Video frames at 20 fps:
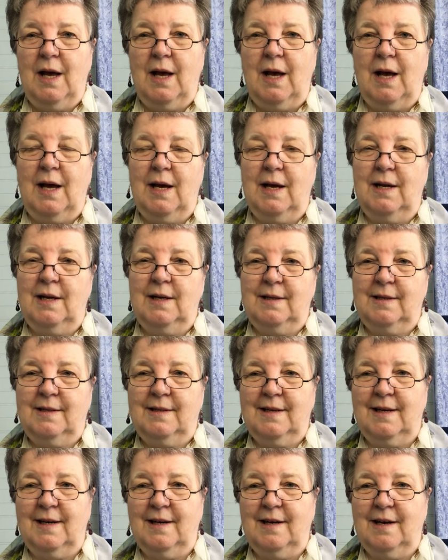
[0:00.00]
and
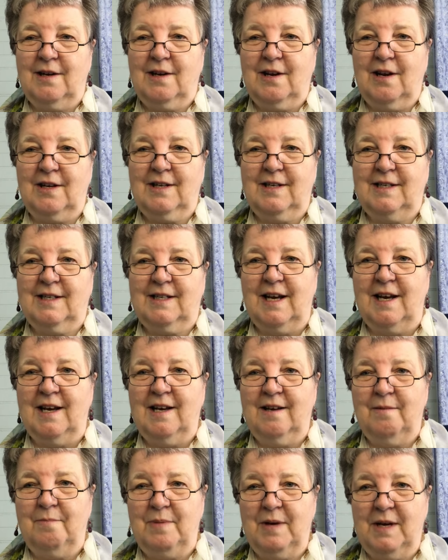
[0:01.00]
uh, I'd like to
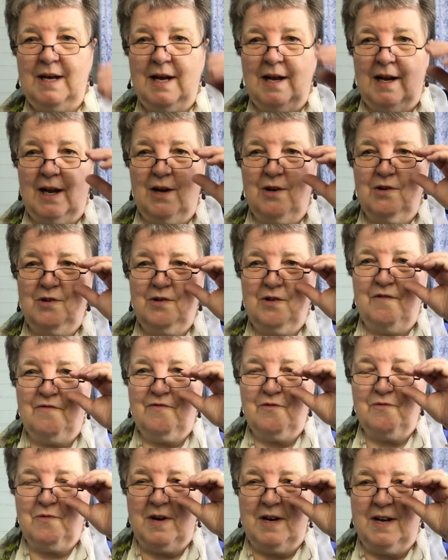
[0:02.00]
say a big hello to
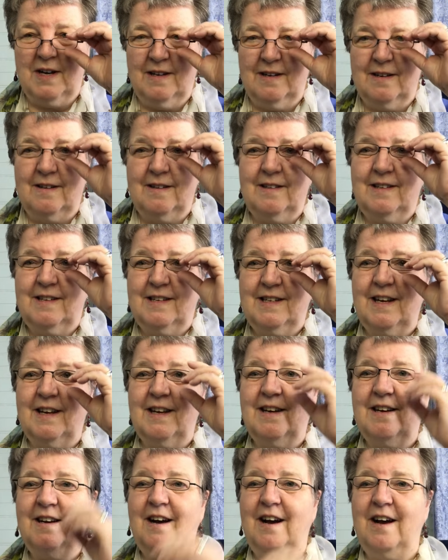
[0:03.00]
everyone and
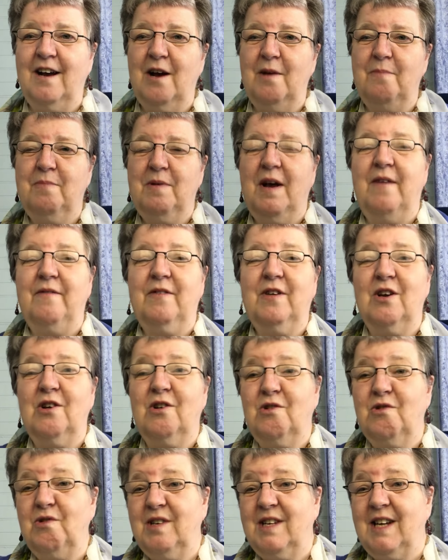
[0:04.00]
uh, I hope you're having a
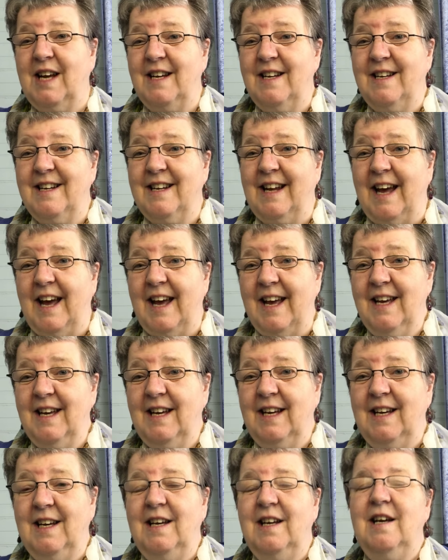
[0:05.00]
good day today.
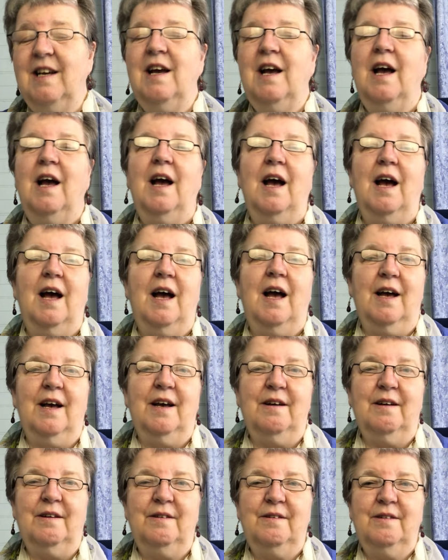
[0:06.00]

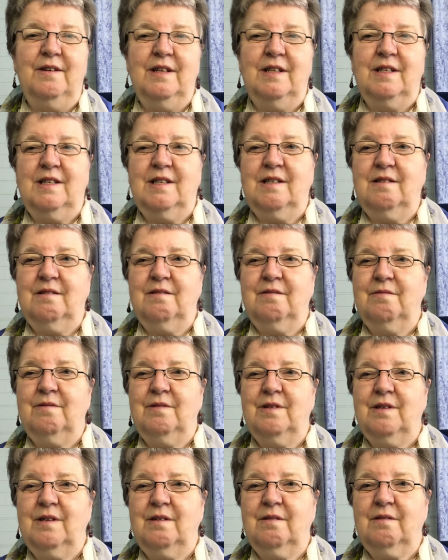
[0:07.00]
Uh,
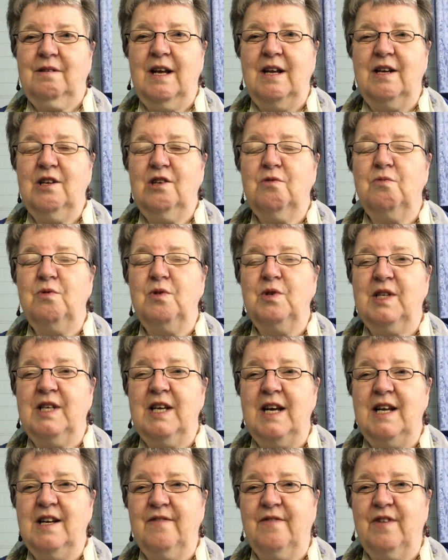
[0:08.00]
it's getting towards
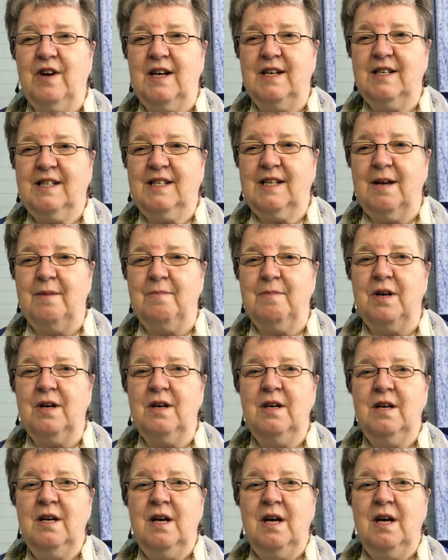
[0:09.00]
the end of our summer